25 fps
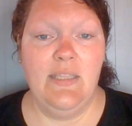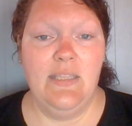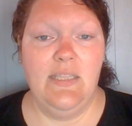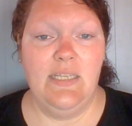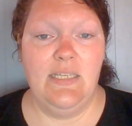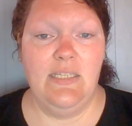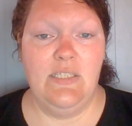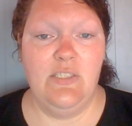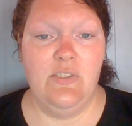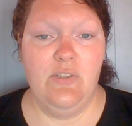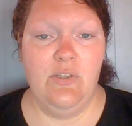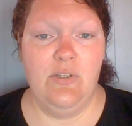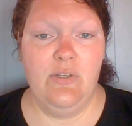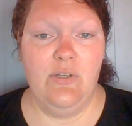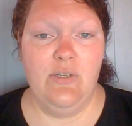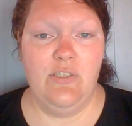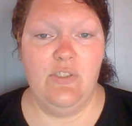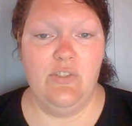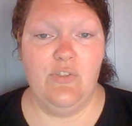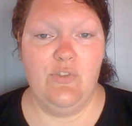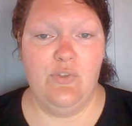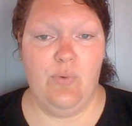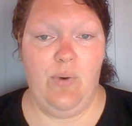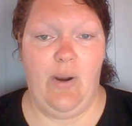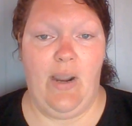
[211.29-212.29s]
These
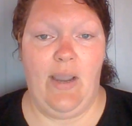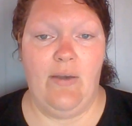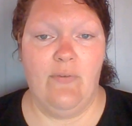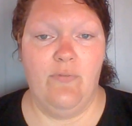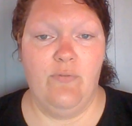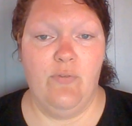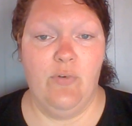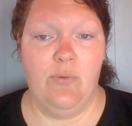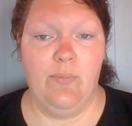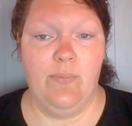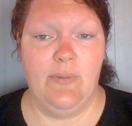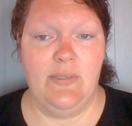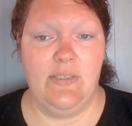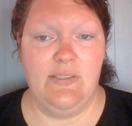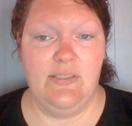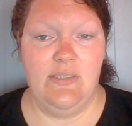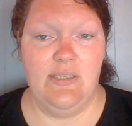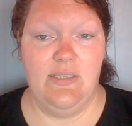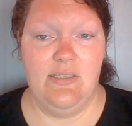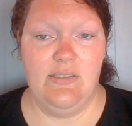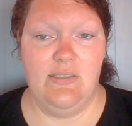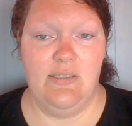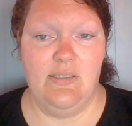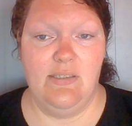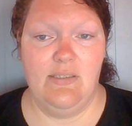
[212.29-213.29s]
students thrive from
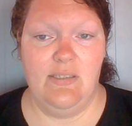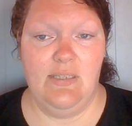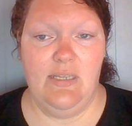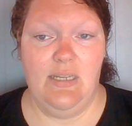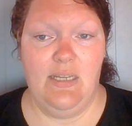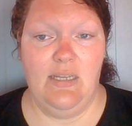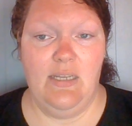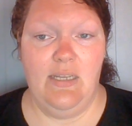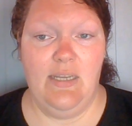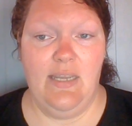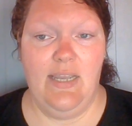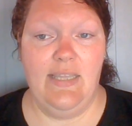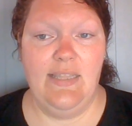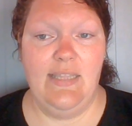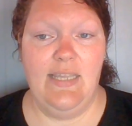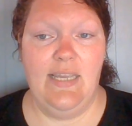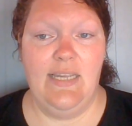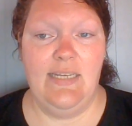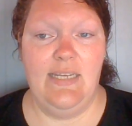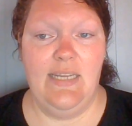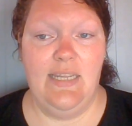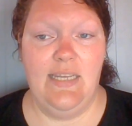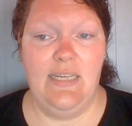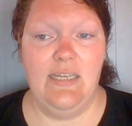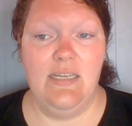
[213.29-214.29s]
consistency, and they
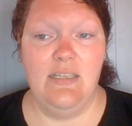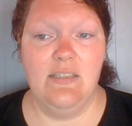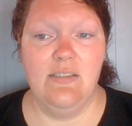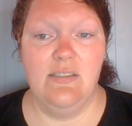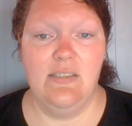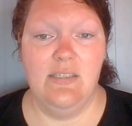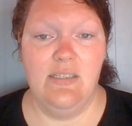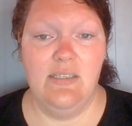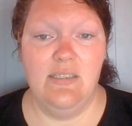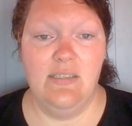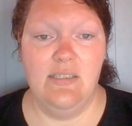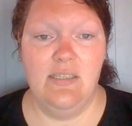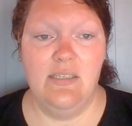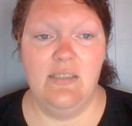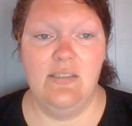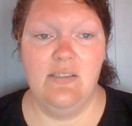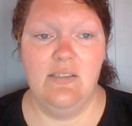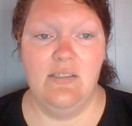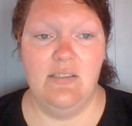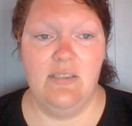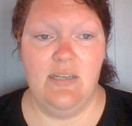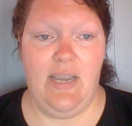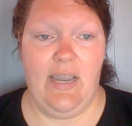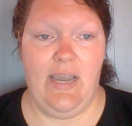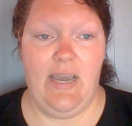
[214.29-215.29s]
need
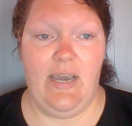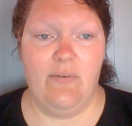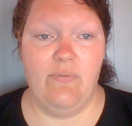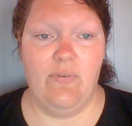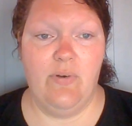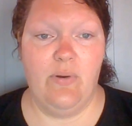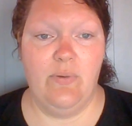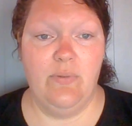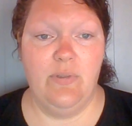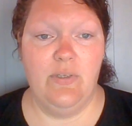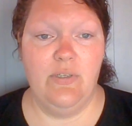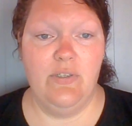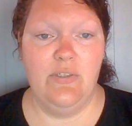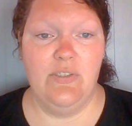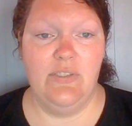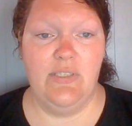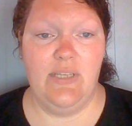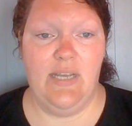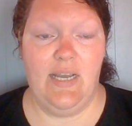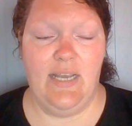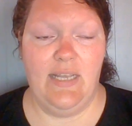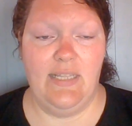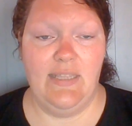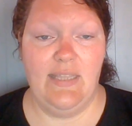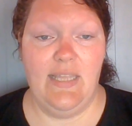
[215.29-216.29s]
consistent staff on their
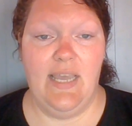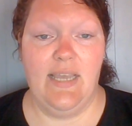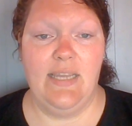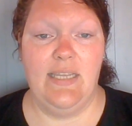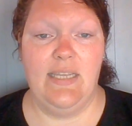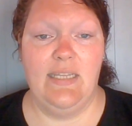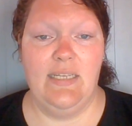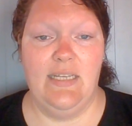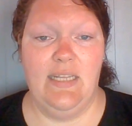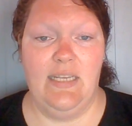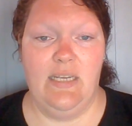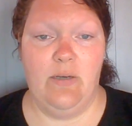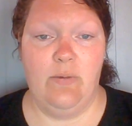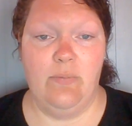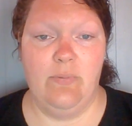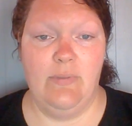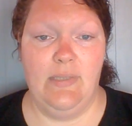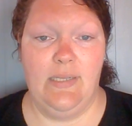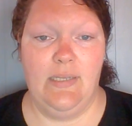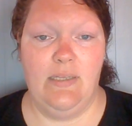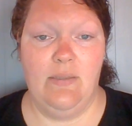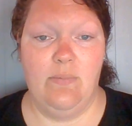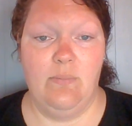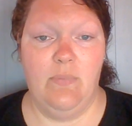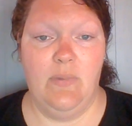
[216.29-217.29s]
side that can help
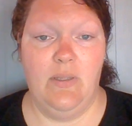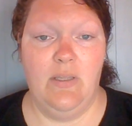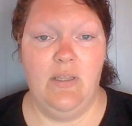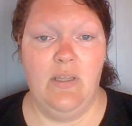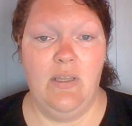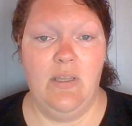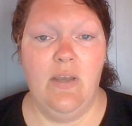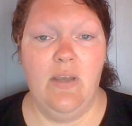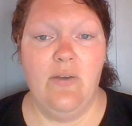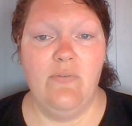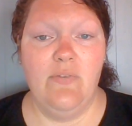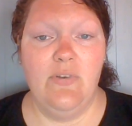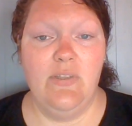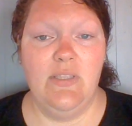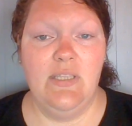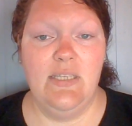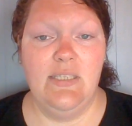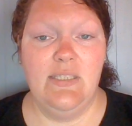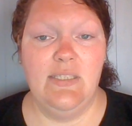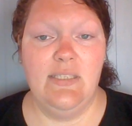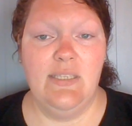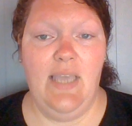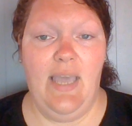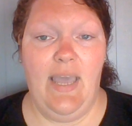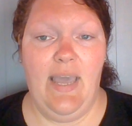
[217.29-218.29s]
them. For
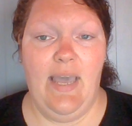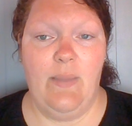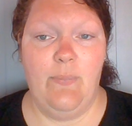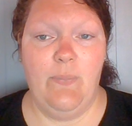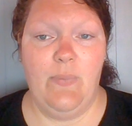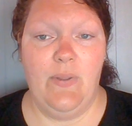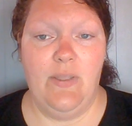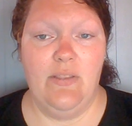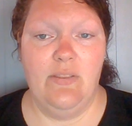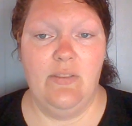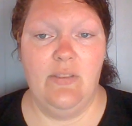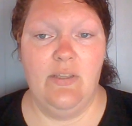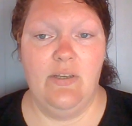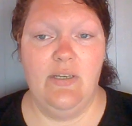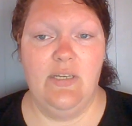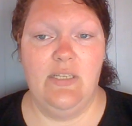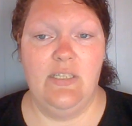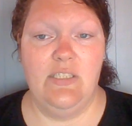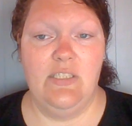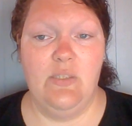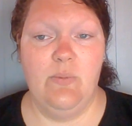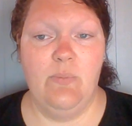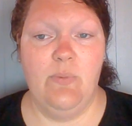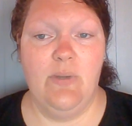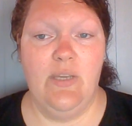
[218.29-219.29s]
this to happen, there
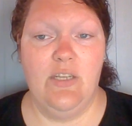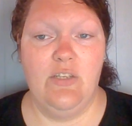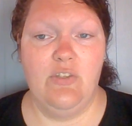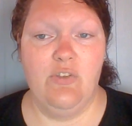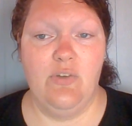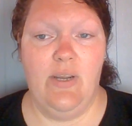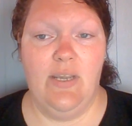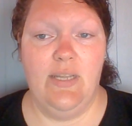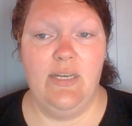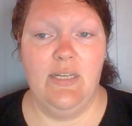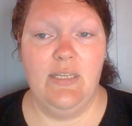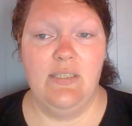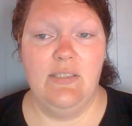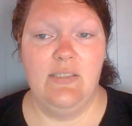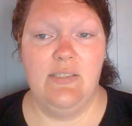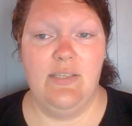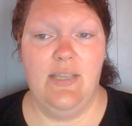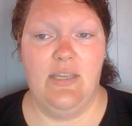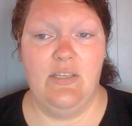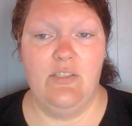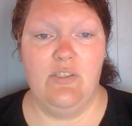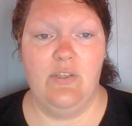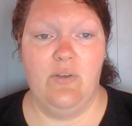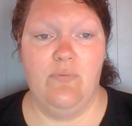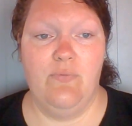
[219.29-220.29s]
needs to be a training
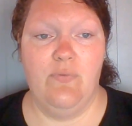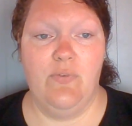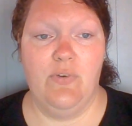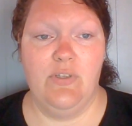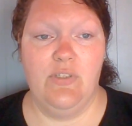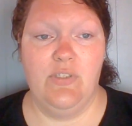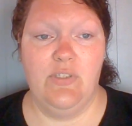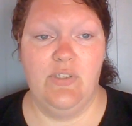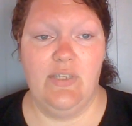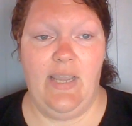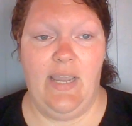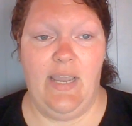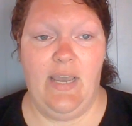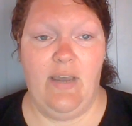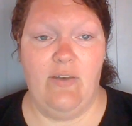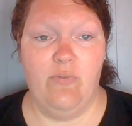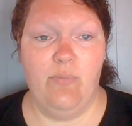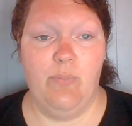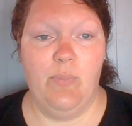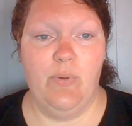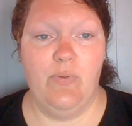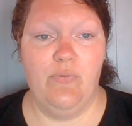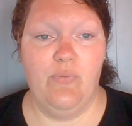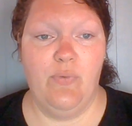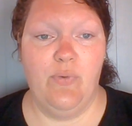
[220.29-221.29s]
session for staff
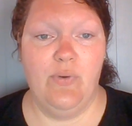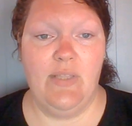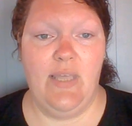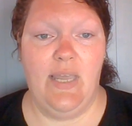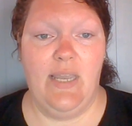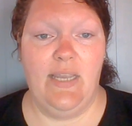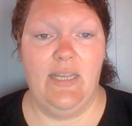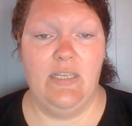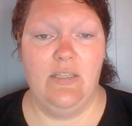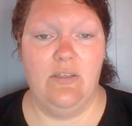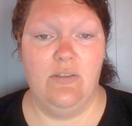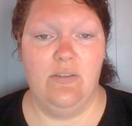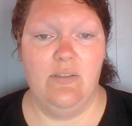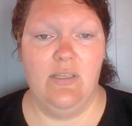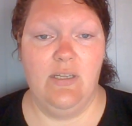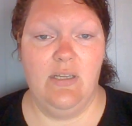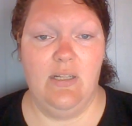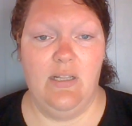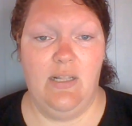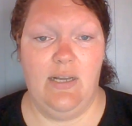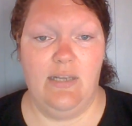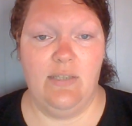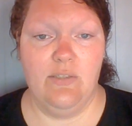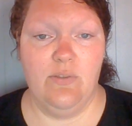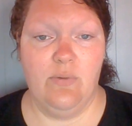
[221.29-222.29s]
before they enter the
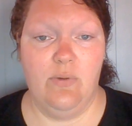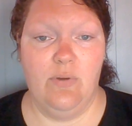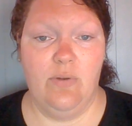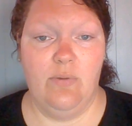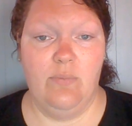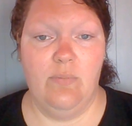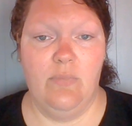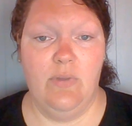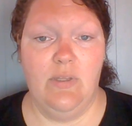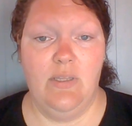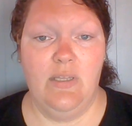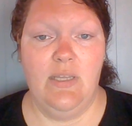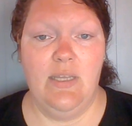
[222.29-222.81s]
classroom.